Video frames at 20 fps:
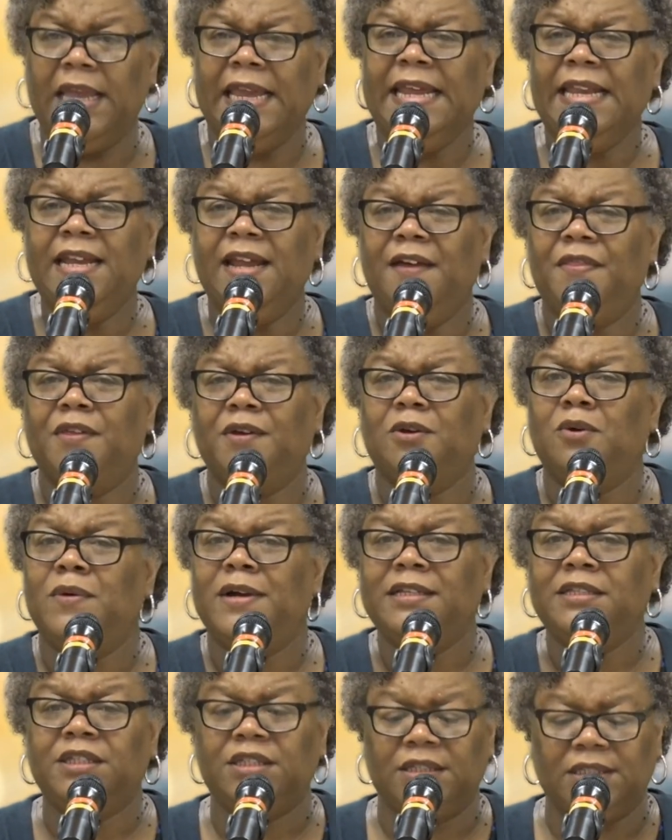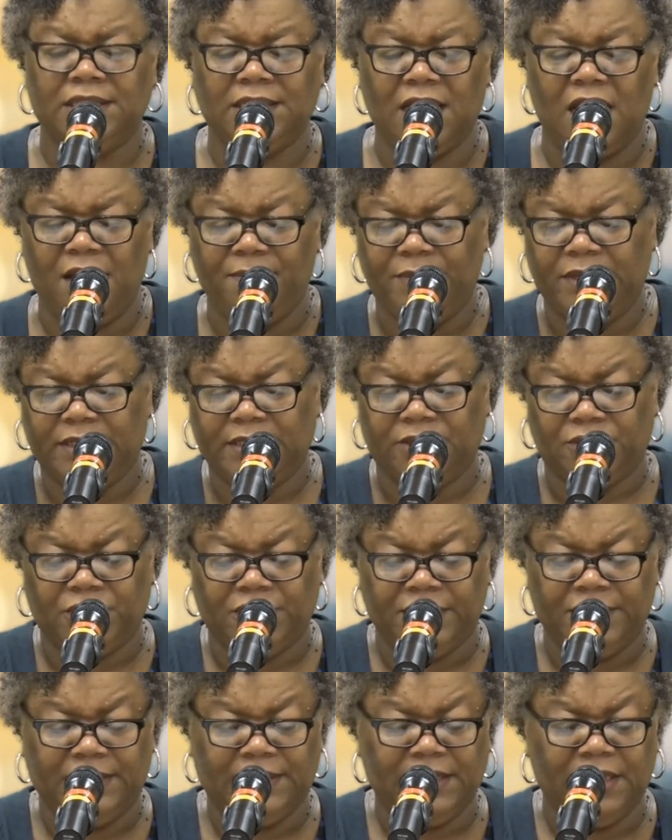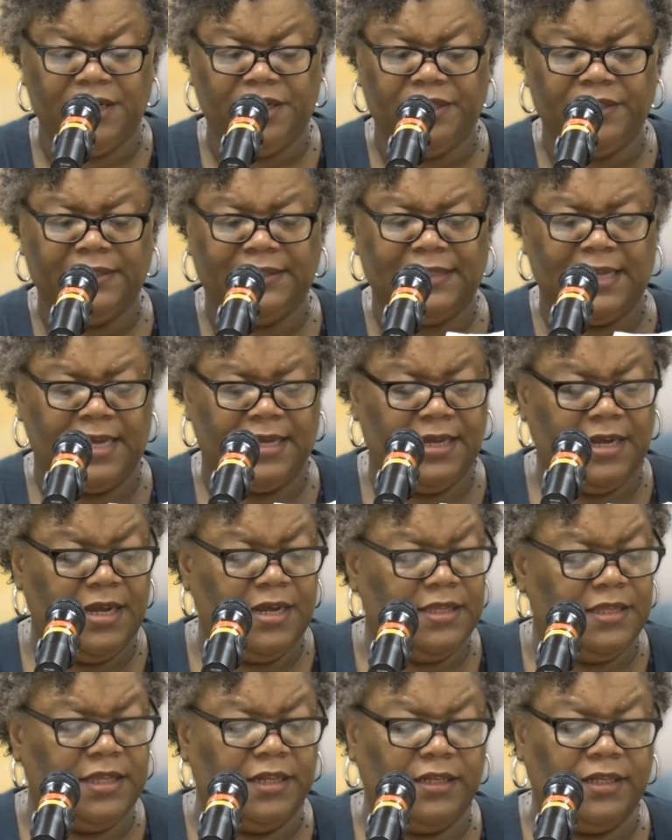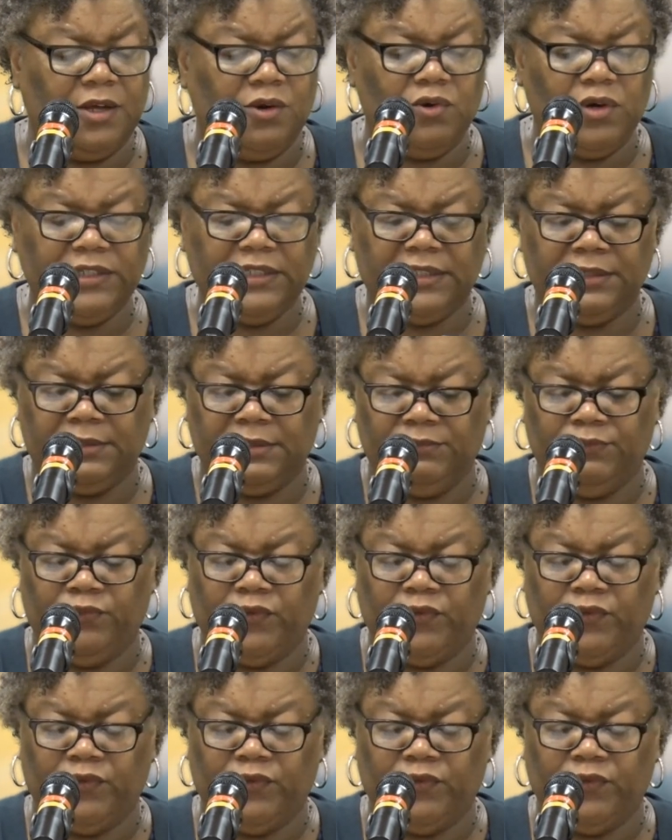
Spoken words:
any of the questions, comments, or concerns that the Lord